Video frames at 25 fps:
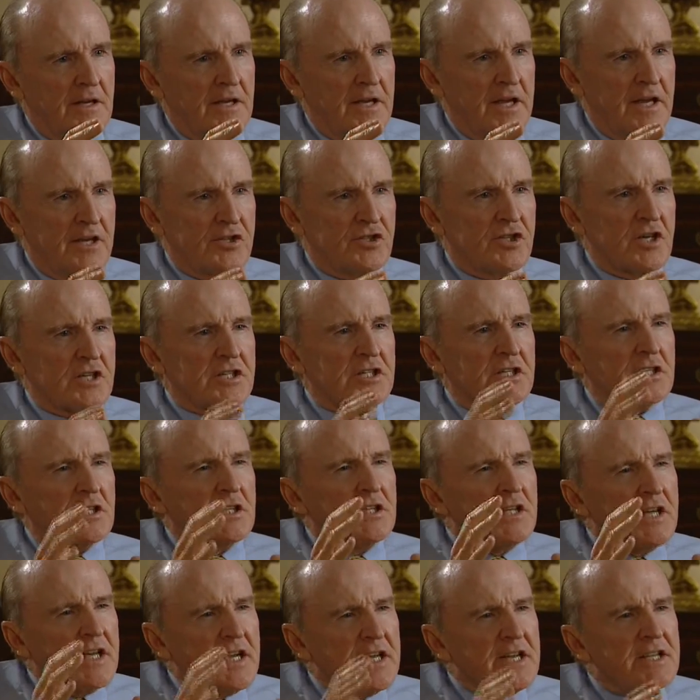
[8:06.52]
It just
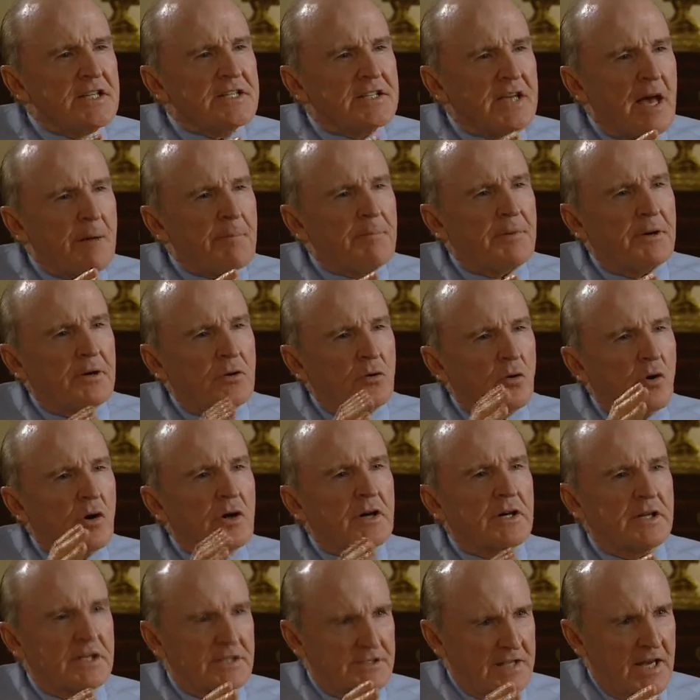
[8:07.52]
cleans up an
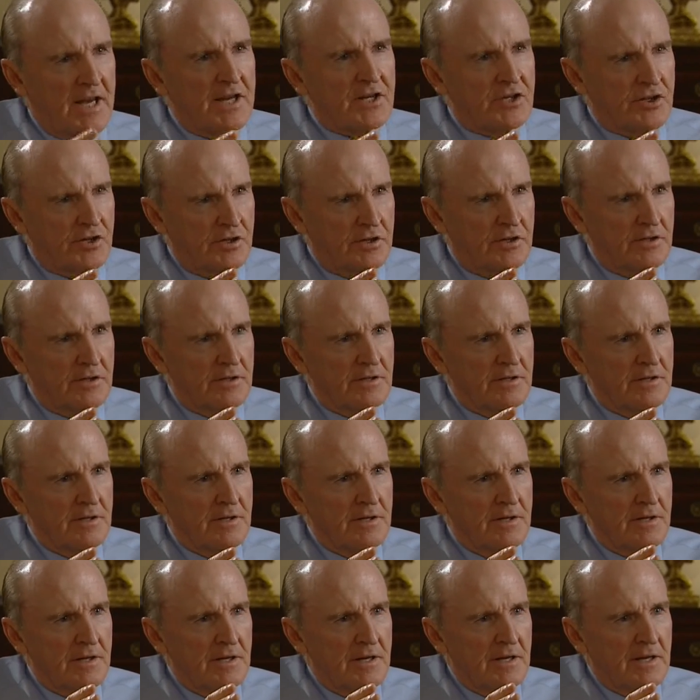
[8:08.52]
organization
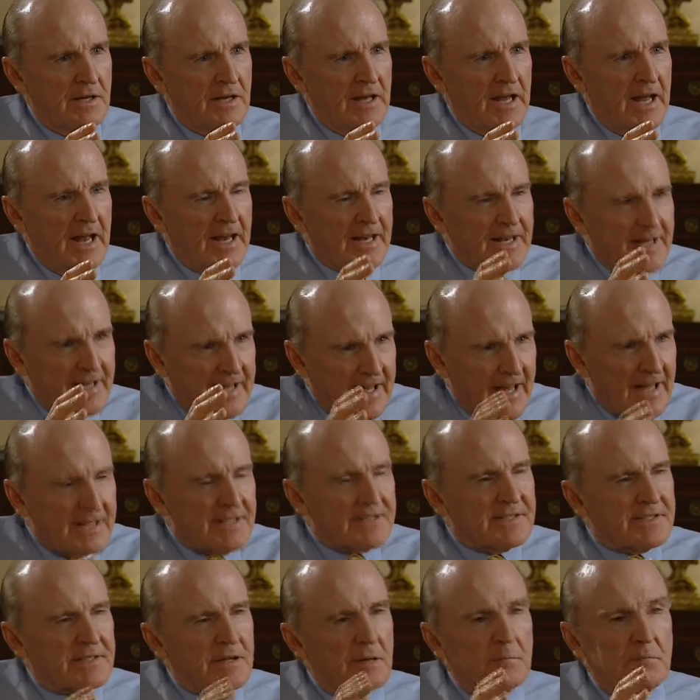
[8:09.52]
and
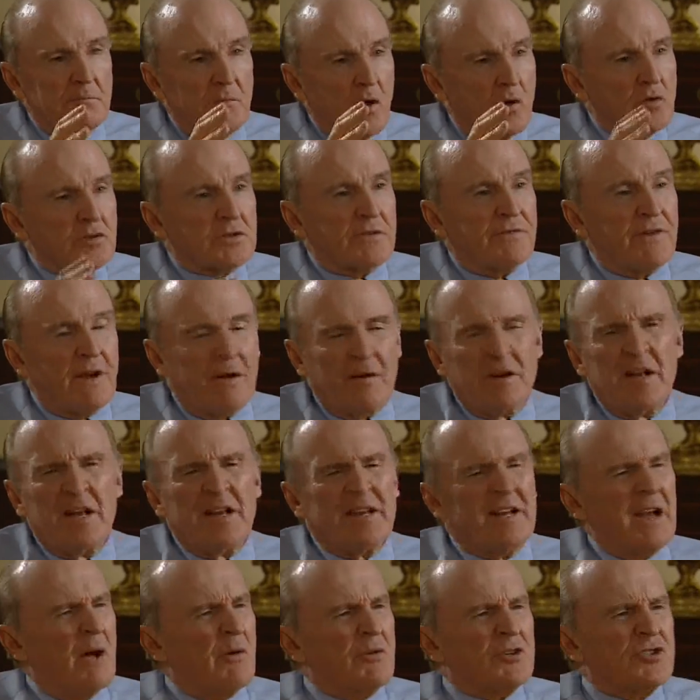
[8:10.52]
gets most of it out.
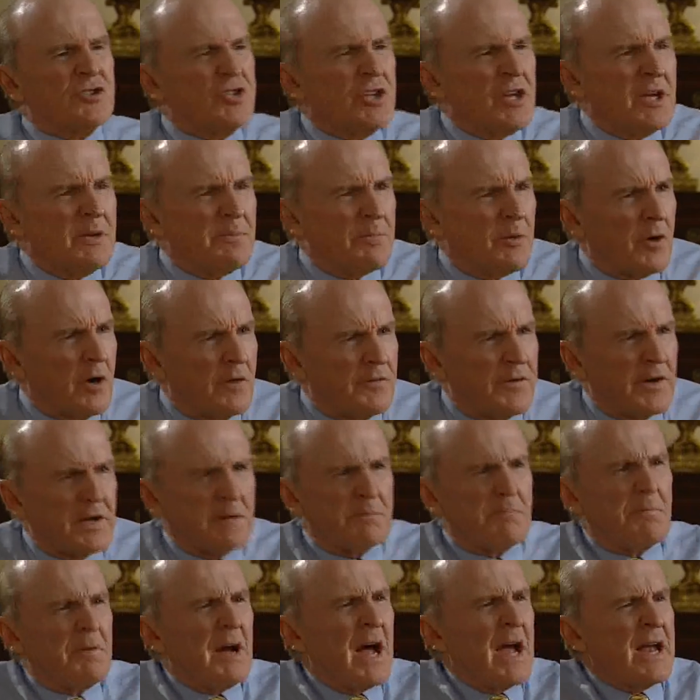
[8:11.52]
Now, is GE
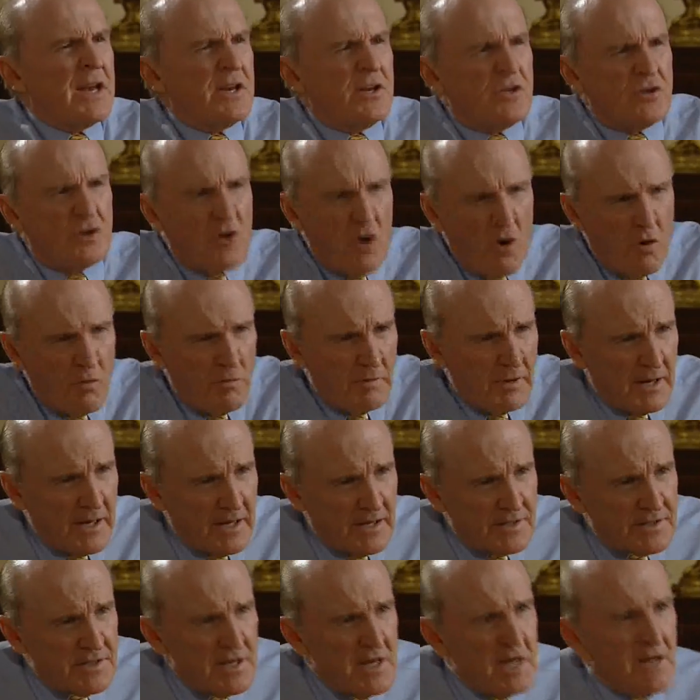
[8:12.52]
perfect? By no
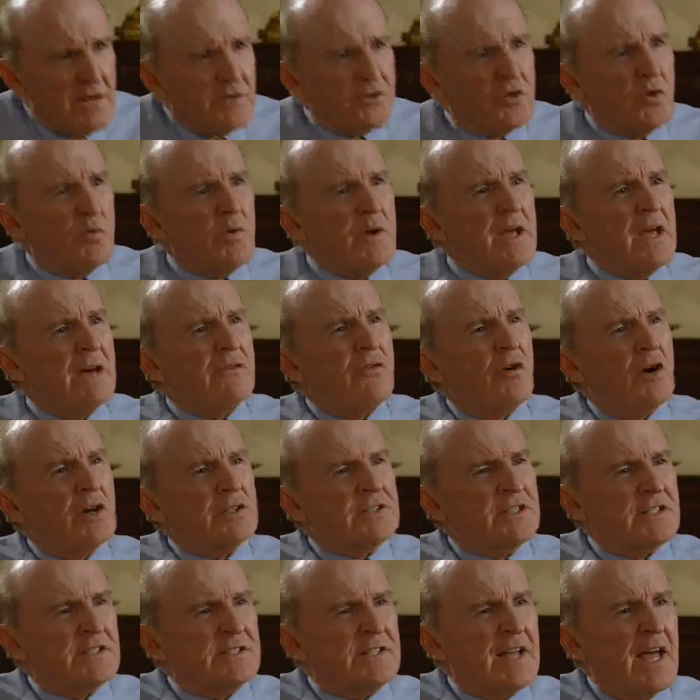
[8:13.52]
means. Do we have
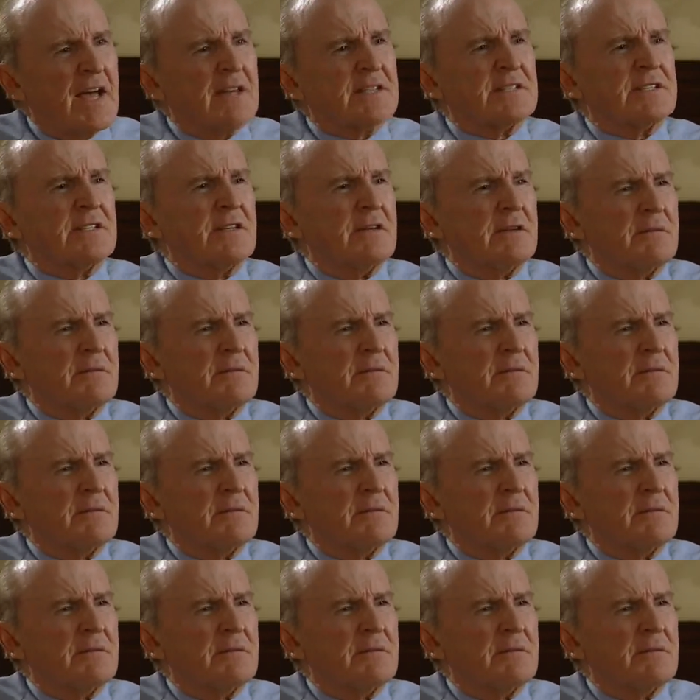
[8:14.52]
horses' necks?